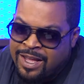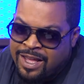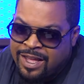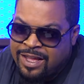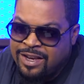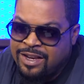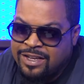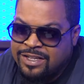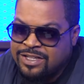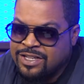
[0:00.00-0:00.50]

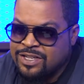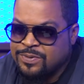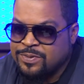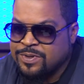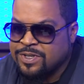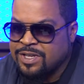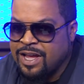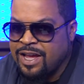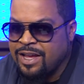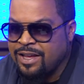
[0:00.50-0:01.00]
And he just
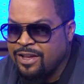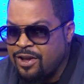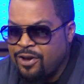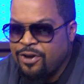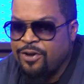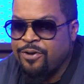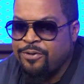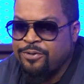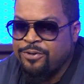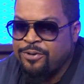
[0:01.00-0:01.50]
was like,
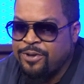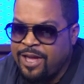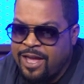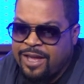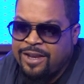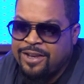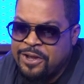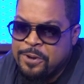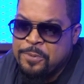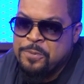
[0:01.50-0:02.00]
"Yo, you
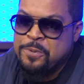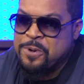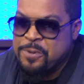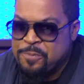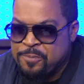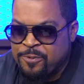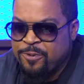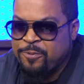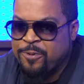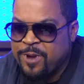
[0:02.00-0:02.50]
can't duck me no
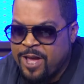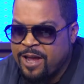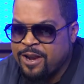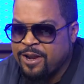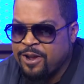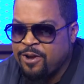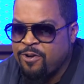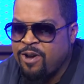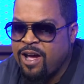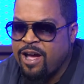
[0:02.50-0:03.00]
more. We
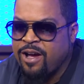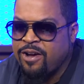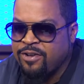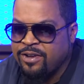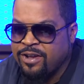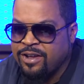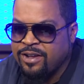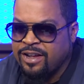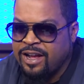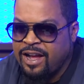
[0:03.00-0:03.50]
gotta go out.
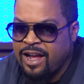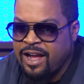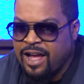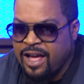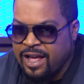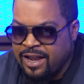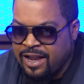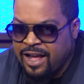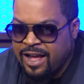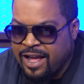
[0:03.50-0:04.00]
I
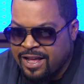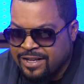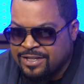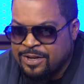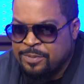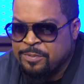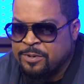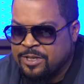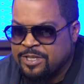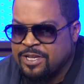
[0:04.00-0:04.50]
got
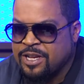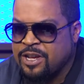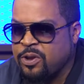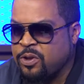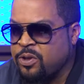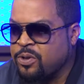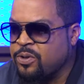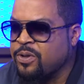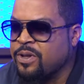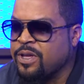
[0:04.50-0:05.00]
something to tell
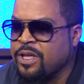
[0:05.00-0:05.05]
you."